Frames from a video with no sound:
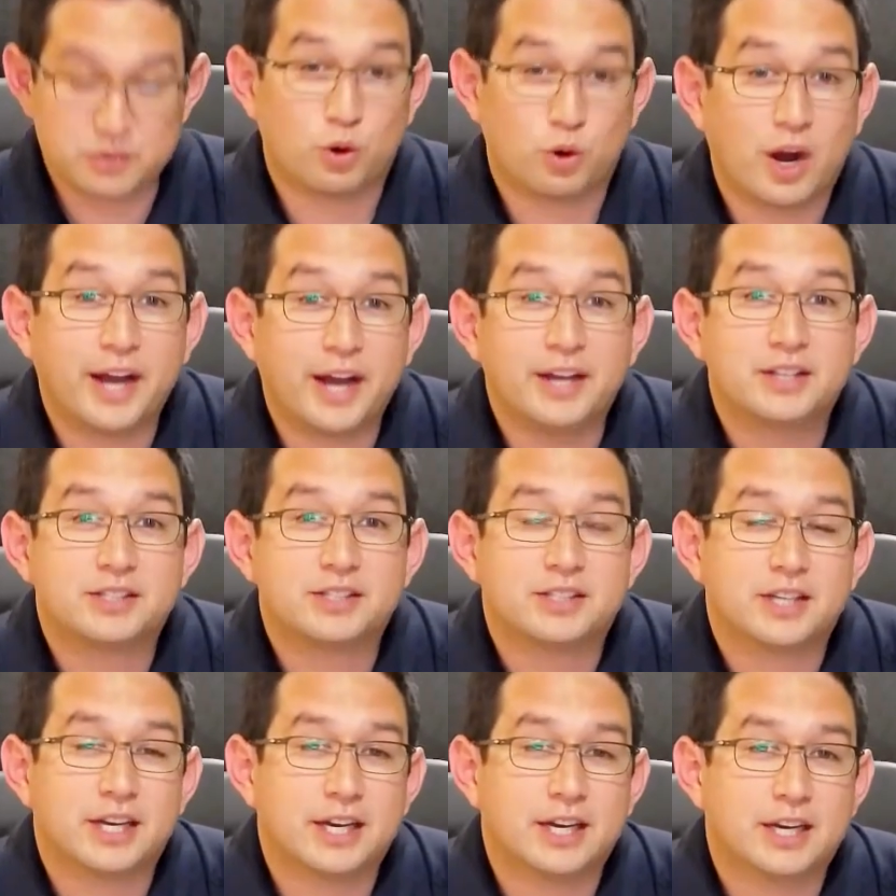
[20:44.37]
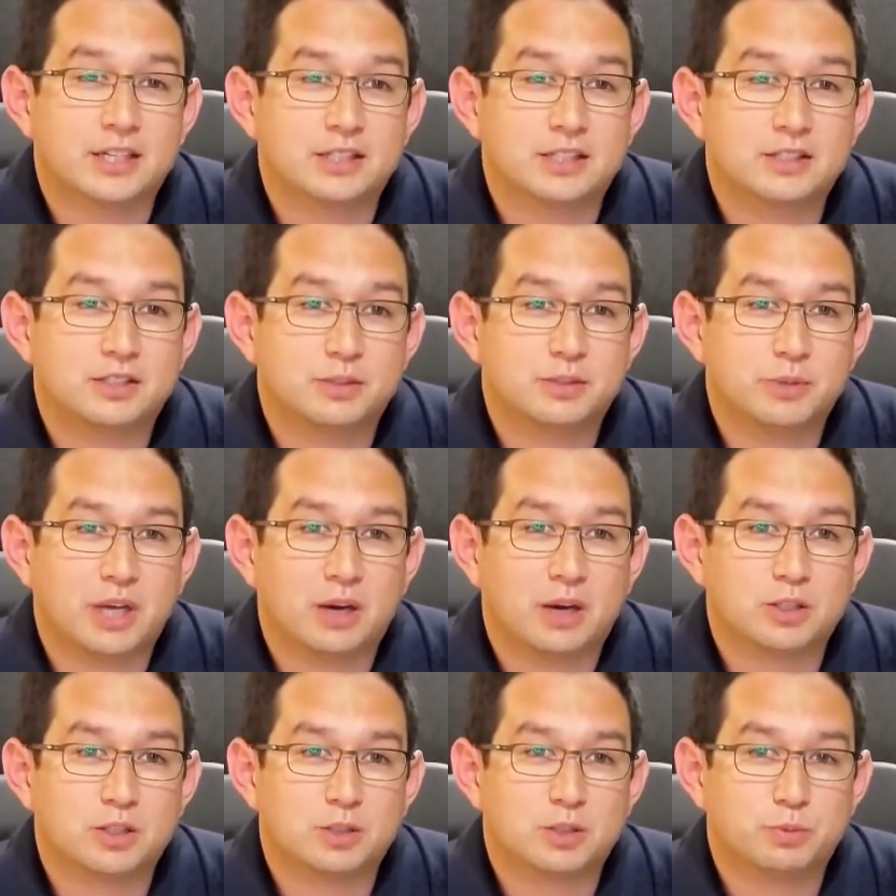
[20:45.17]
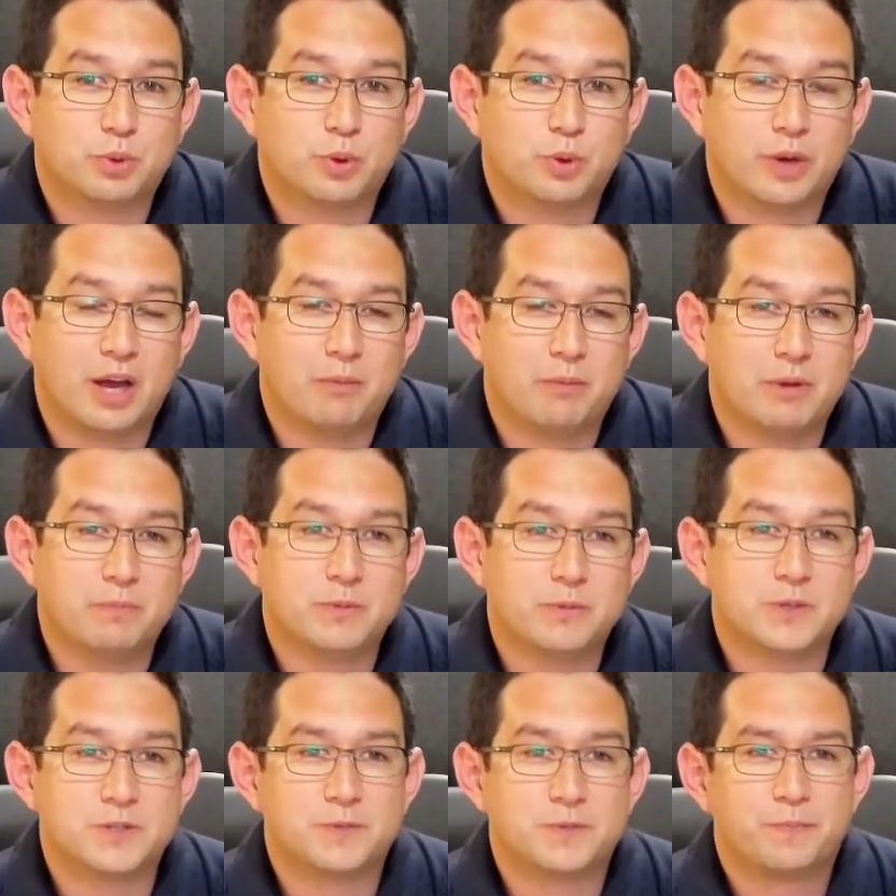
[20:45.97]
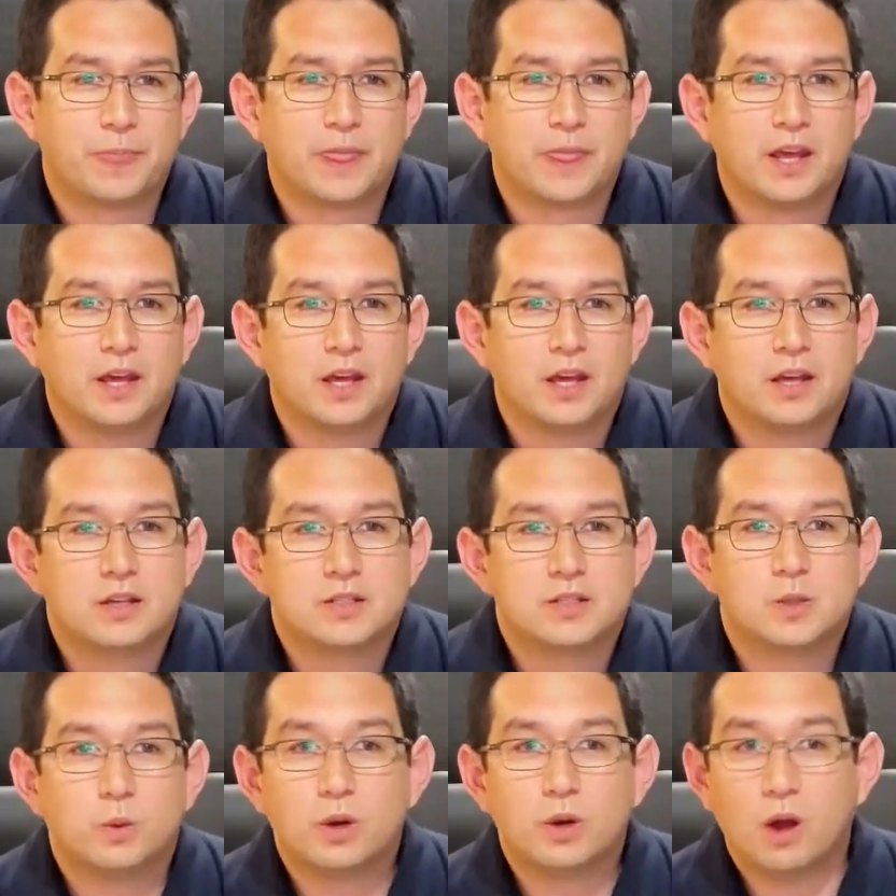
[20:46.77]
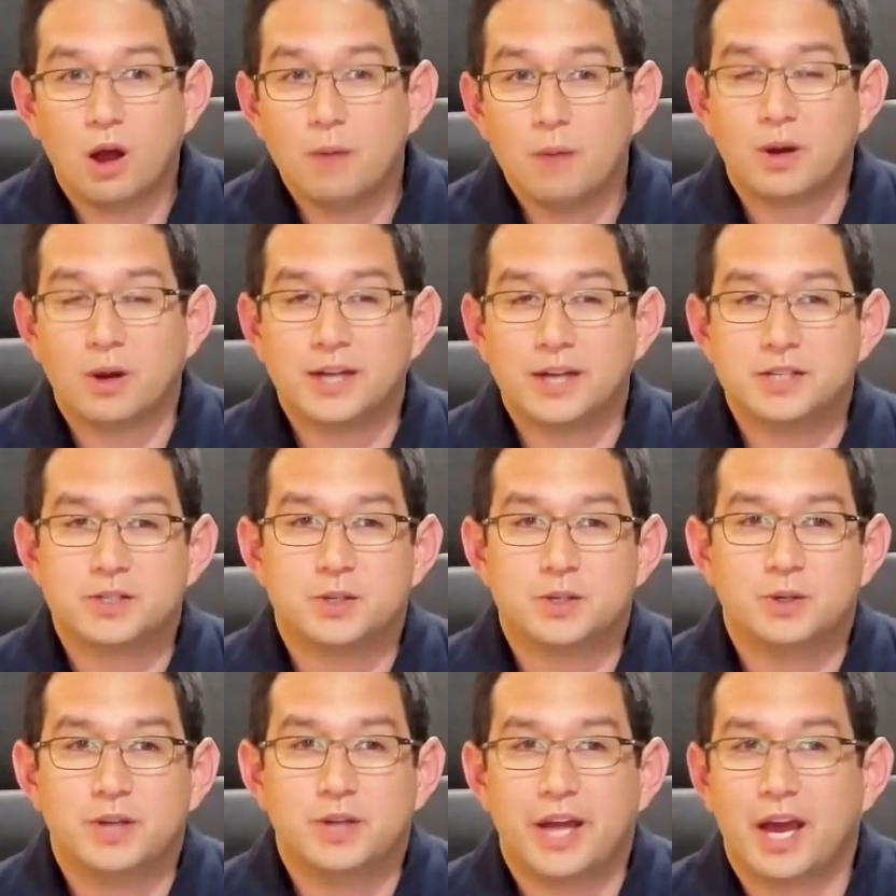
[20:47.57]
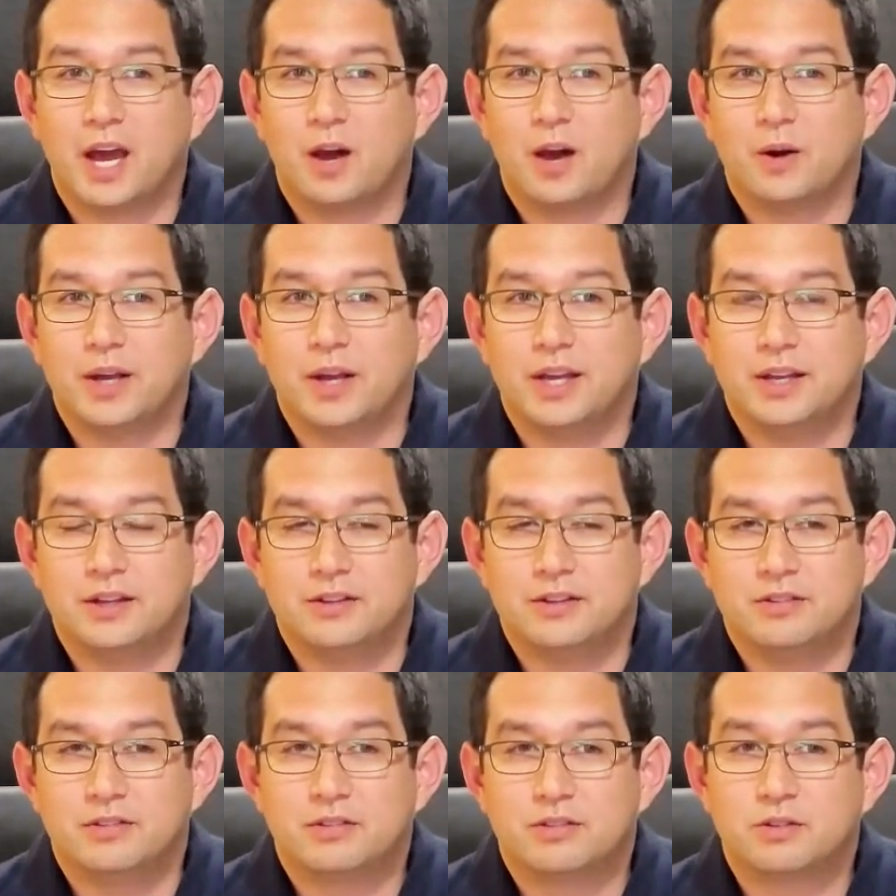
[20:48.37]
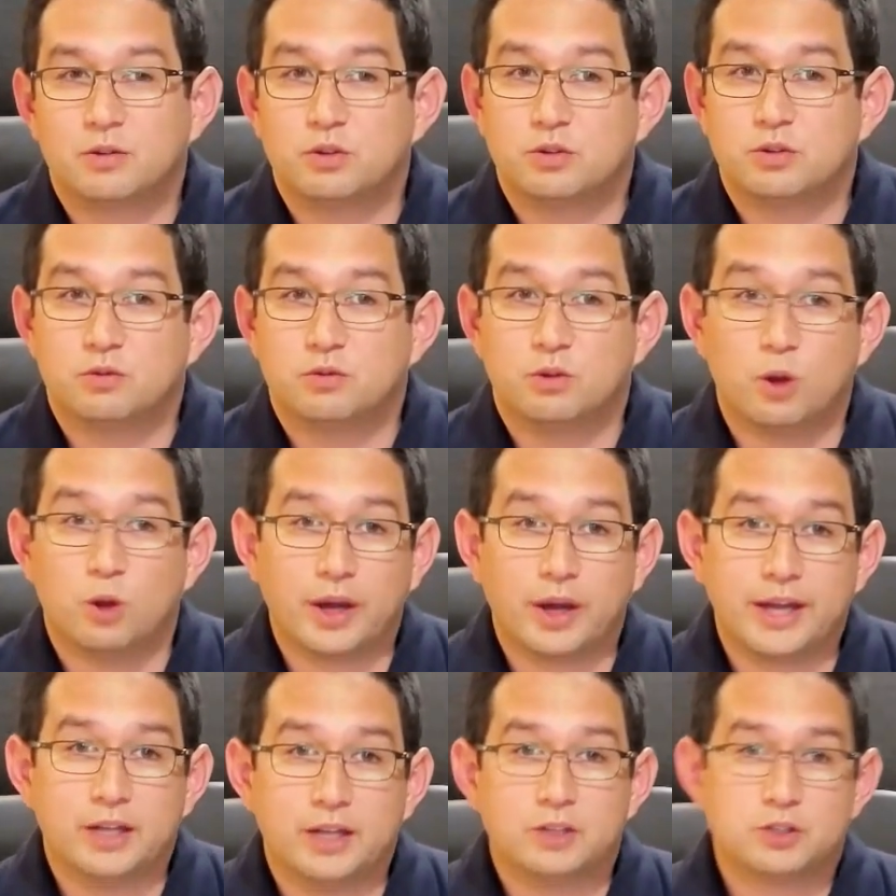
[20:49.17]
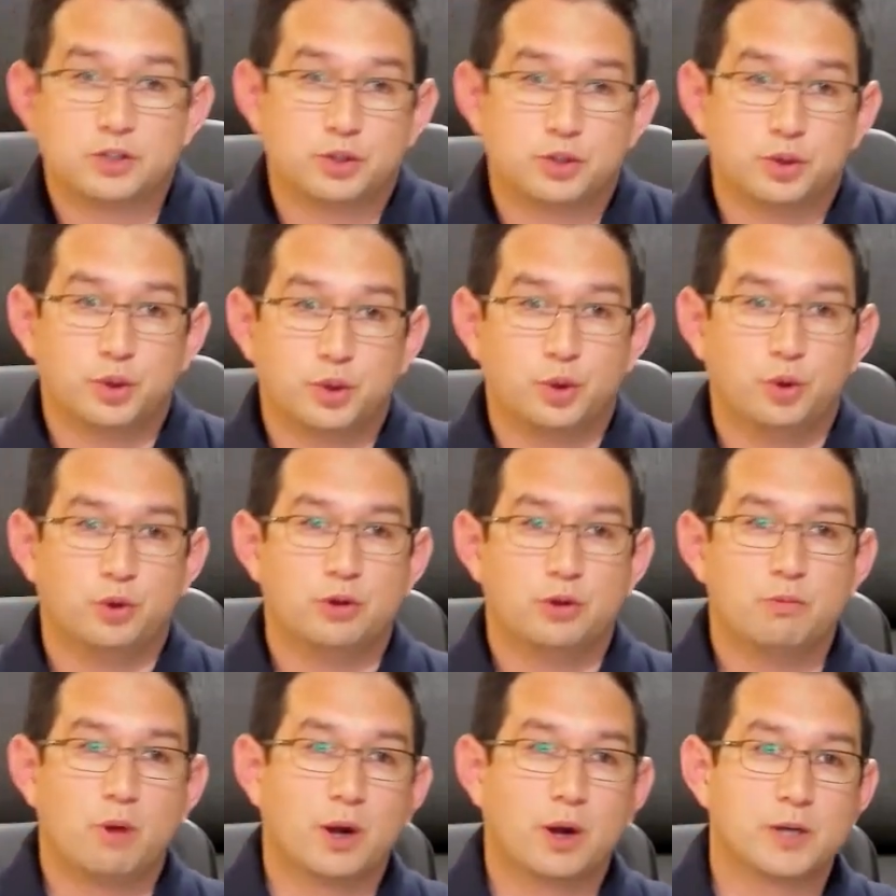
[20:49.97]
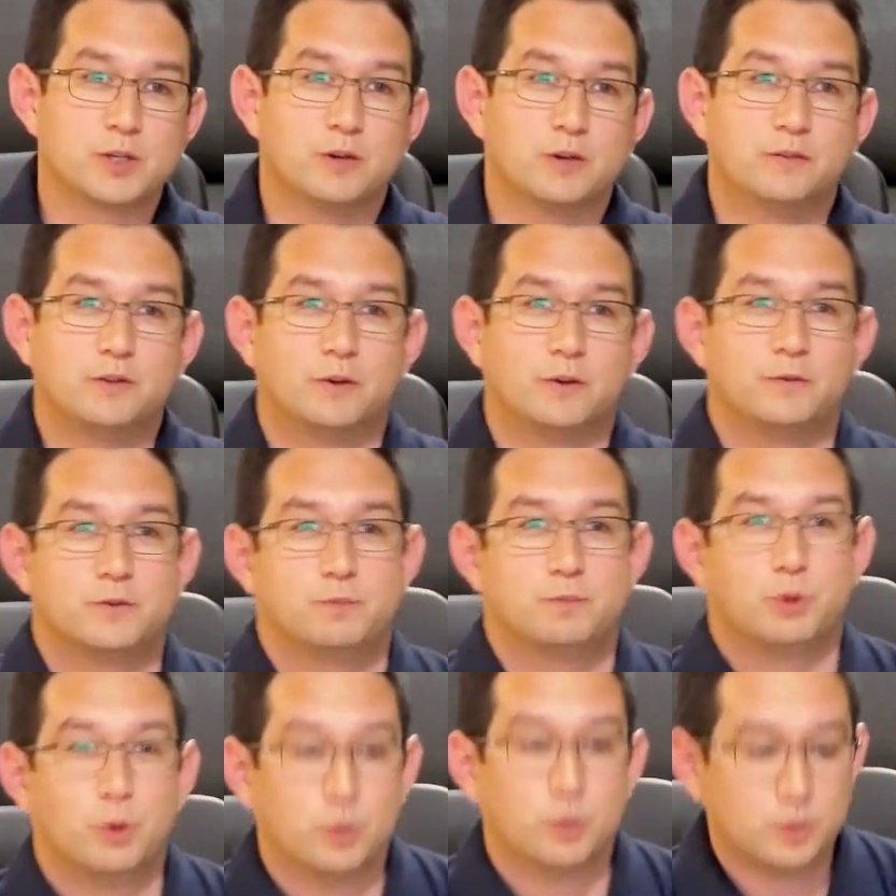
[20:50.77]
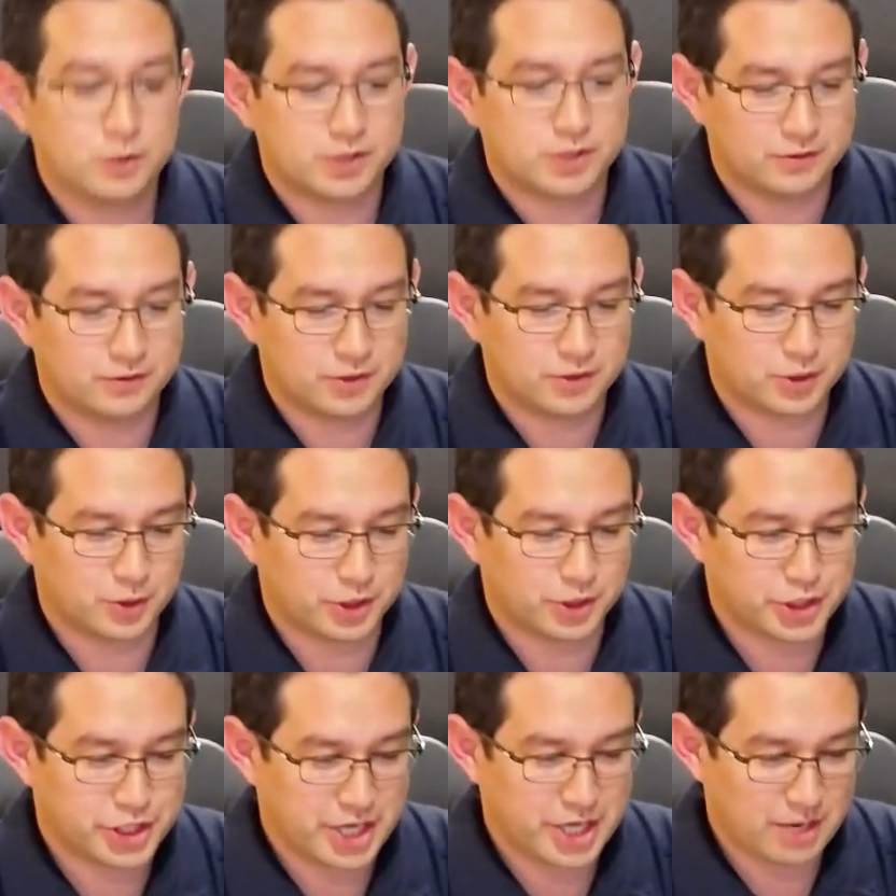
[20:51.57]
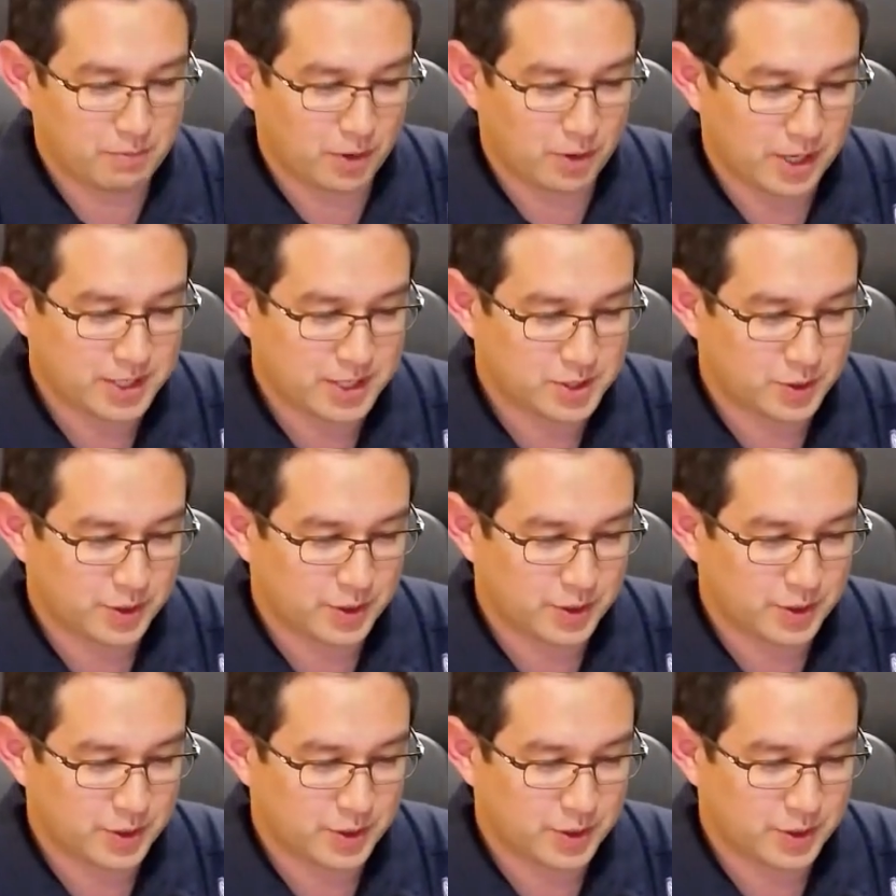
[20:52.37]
great to be able to support our members. So what I might do now is log into the Microsoft Office portal. So I've just got to share my